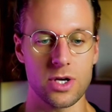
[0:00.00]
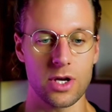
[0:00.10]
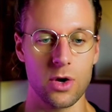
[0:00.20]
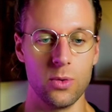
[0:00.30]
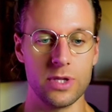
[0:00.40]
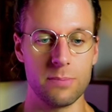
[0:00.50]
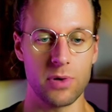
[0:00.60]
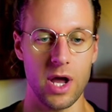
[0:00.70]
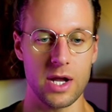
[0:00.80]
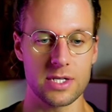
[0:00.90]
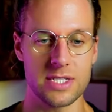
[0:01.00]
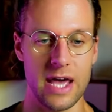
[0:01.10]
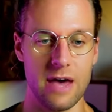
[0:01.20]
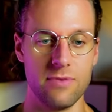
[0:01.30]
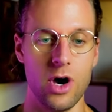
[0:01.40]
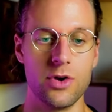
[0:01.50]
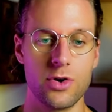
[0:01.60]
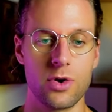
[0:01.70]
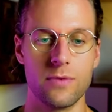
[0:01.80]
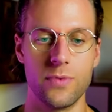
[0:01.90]
target only products that have
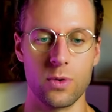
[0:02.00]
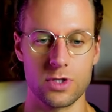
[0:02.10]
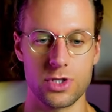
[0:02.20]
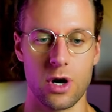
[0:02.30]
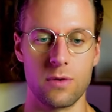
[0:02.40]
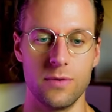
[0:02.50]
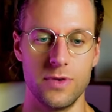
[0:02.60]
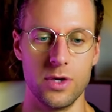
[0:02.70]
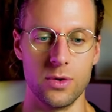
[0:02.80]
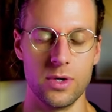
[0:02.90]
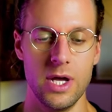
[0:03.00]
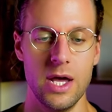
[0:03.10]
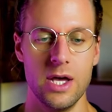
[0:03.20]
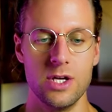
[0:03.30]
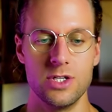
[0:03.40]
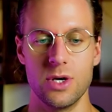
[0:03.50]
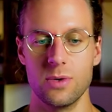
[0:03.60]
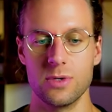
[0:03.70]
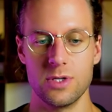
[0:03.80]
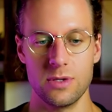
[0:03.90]
under a 4-star review.
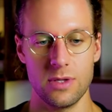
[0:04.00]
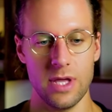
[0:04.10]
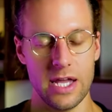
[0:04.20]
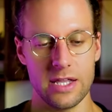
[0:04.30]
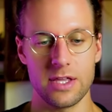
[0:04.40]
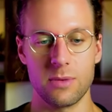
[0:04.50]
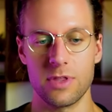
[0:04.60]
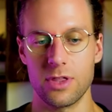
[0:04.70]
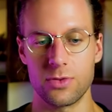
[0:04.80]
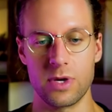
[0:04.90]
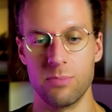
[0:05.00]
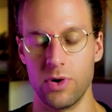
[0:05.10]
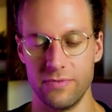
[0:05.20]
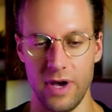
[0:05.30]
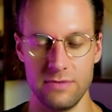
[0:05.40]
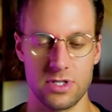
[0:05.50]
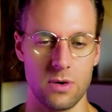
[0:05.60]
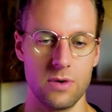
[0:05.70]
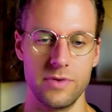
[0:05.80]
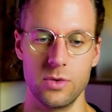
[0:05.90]
So anything with a 3.5
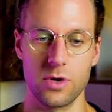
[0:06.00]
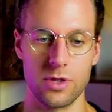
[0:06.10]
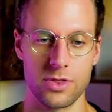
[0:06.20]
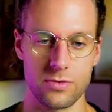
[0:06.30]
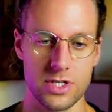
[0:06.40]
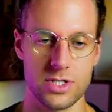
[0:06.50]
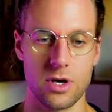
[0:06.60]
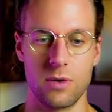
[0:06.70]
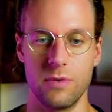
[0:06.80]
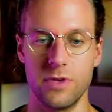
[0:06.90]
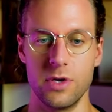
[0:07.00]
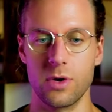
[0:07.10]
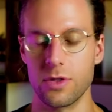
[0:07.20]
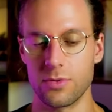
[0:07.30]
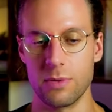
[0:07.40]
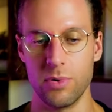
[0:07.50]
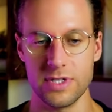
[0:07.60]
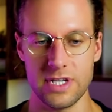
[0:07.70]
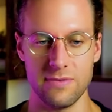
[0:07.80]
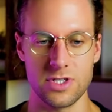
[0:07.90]
star review or a 3-star review or a
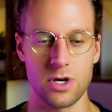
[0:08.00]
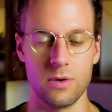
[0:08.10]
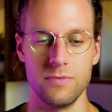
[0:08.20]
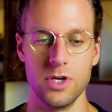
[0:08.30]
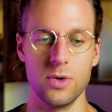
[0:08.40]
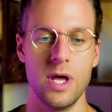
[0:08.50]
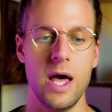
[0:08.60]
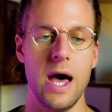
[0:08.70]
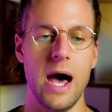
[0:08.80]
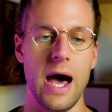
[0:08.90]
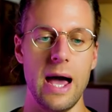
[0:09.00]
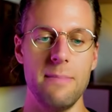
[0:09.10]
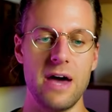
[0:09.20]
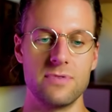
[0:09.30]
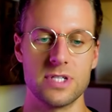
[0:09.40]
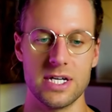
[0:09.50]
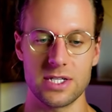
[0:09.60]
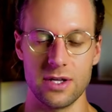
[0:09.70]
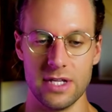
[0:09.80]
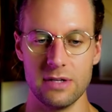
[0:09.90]
3.7 star review, I'm advertising
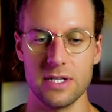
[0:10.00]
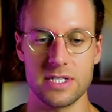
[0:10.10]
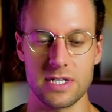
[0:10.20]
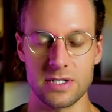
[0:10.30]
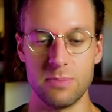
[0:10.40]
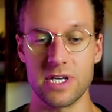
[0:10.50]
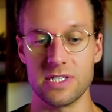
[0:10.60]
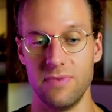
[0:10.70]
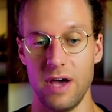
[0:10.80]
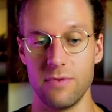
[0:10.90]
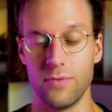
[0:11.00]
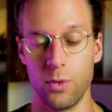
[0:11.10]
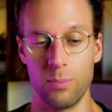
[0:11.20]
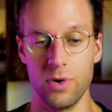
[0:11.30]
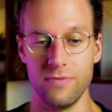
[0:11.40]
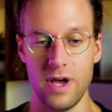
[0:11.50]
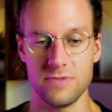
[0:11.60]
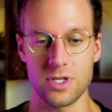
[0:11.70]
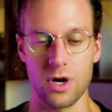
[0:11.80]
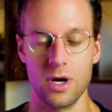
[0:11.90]
on their listings because if I have a 4.5
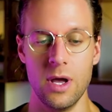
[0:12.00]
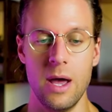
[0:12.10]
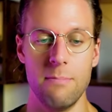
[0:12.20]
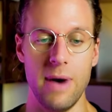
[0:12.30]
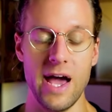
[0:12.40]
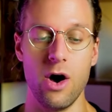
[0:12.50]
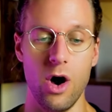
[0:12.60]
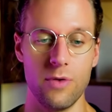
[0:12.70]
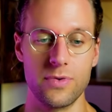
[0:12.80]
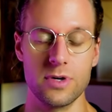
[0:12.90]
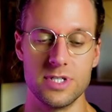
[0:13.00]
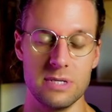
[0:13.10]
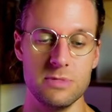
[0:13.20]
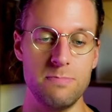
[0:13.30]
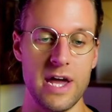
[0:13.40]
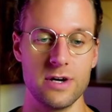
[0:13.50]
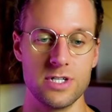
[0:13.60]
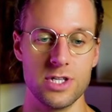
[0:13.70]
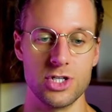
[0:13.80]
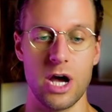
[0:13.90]
star, my offer seems better
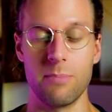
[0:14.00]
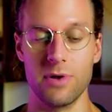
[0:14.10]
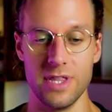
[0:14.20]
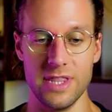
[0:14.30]
to the shopper than